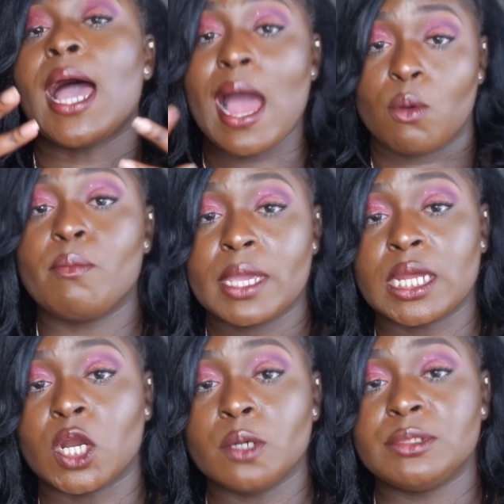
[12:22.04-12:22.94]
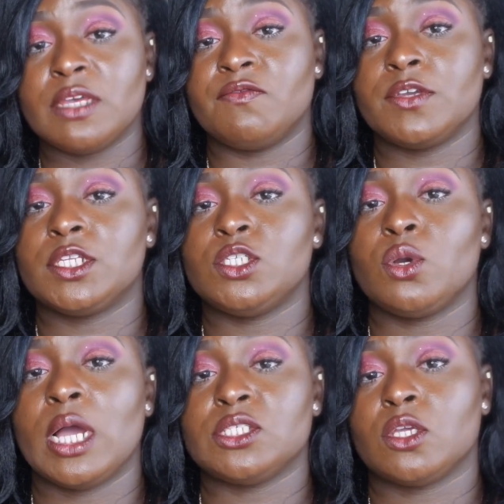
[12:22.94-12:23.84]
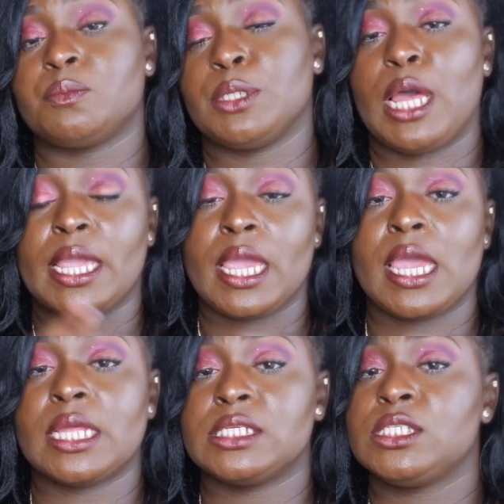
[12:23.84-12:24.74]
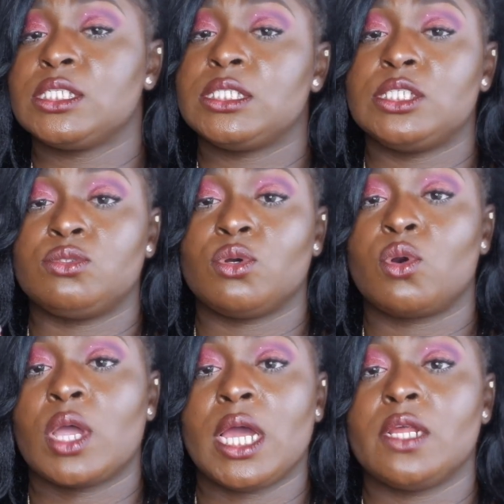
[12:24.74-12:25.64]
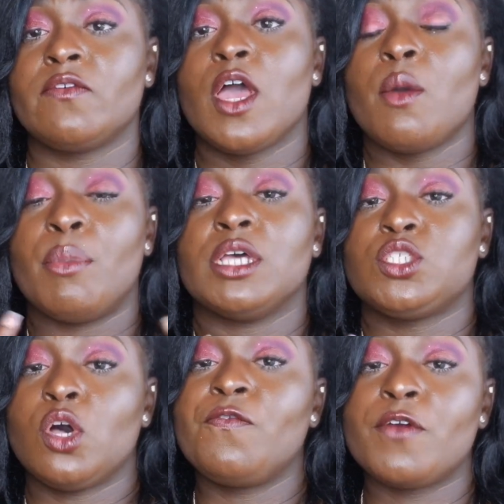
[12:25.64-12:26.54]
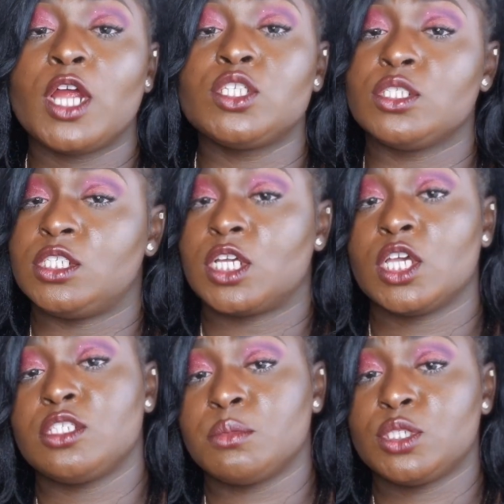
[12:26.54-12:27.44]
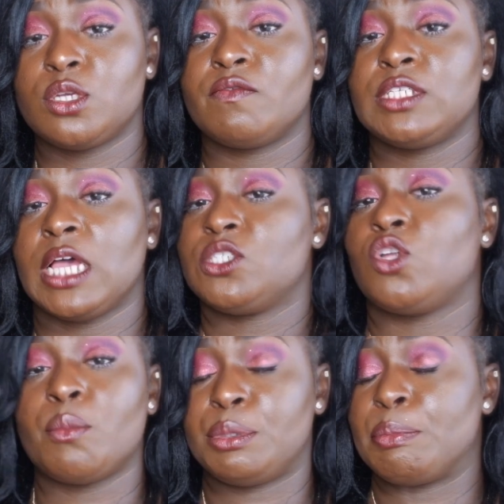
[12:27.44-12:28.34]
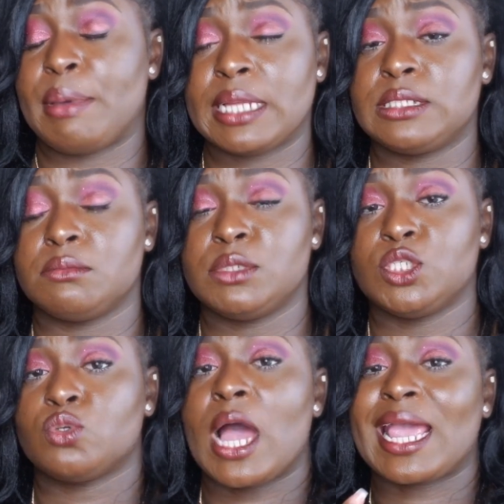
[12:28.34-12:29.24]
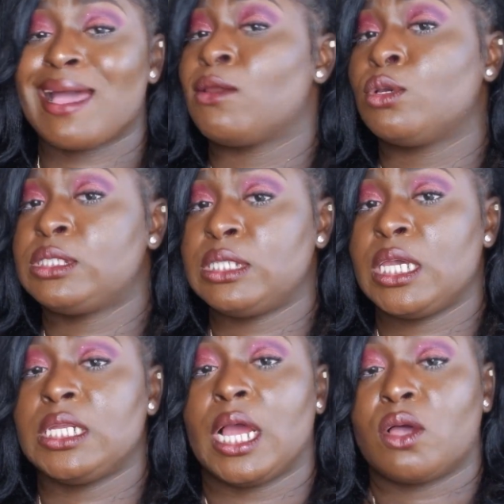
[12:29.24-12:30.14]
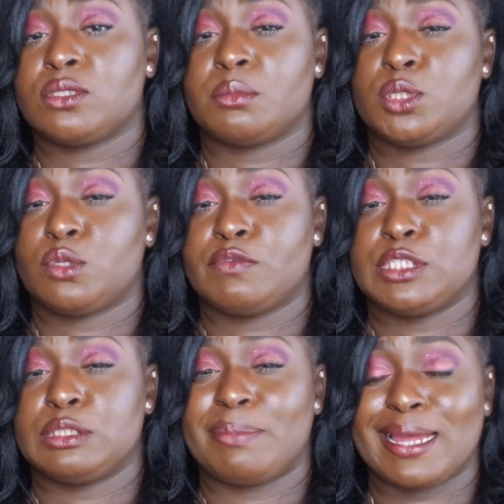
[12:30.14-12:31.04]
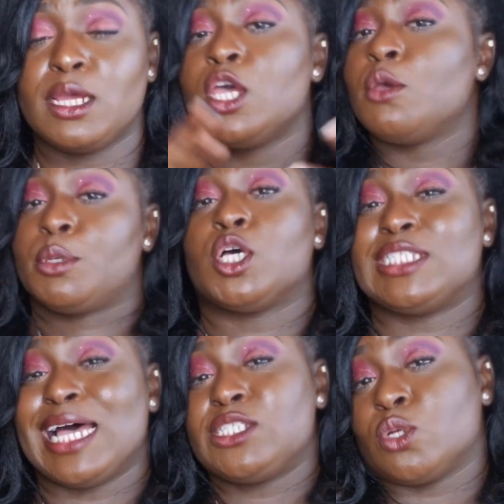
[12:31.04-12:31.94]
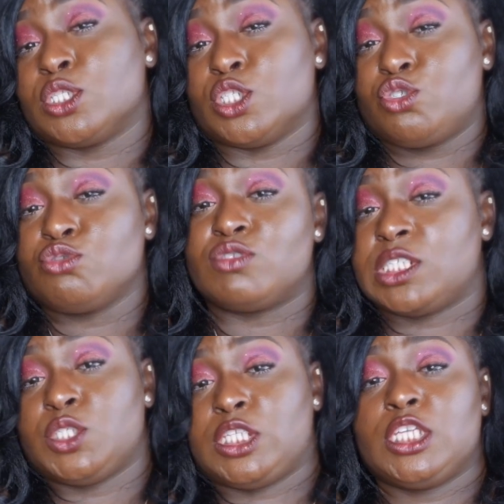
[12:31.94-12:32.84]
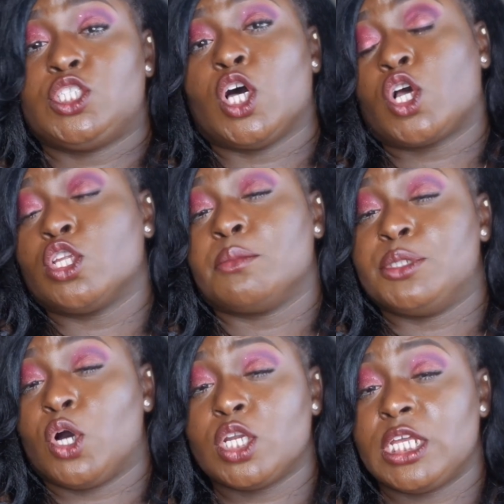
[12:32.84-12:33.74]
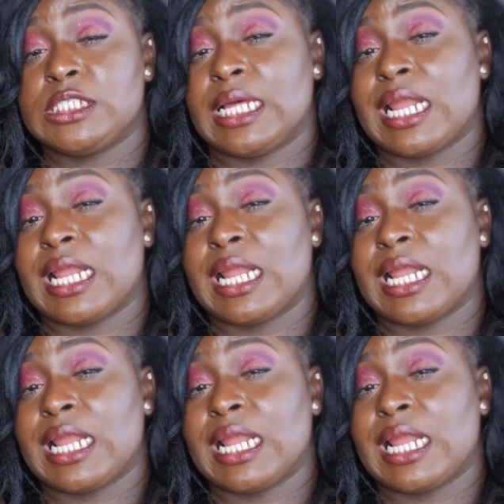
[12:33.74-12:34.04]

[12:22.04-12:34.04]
I will make an update video and just be like, hey, this is, you know, kind of. But so far, the customer service has not been bad to me. So I cannot say that customer service is bad, because that's not the truth. It's not going to be honest.